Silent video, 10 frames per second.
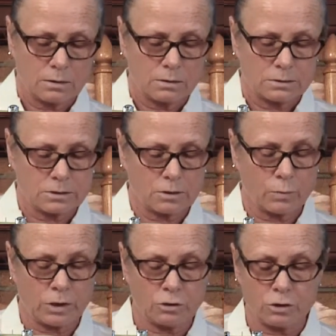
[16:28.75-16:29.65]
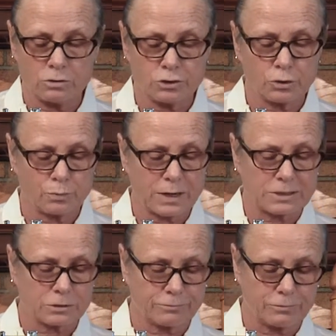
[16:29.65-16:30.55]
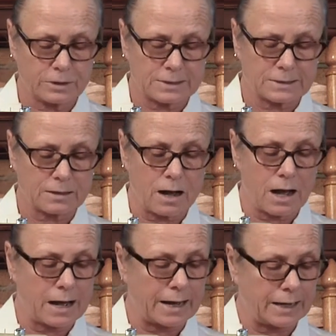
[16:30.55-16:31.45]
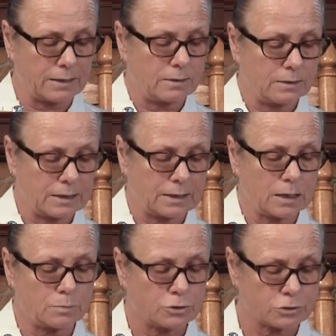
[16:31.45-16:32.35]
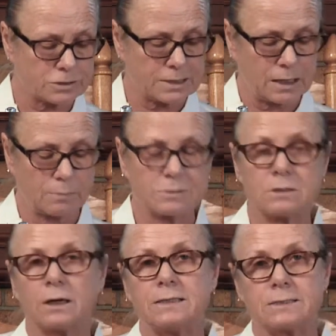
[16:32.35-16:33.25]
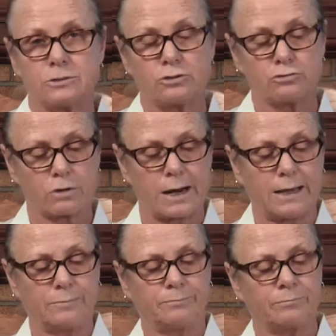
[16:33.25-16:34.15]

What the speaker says: so that when you use your presser foot as a guide, it keeps your seams nice and straight.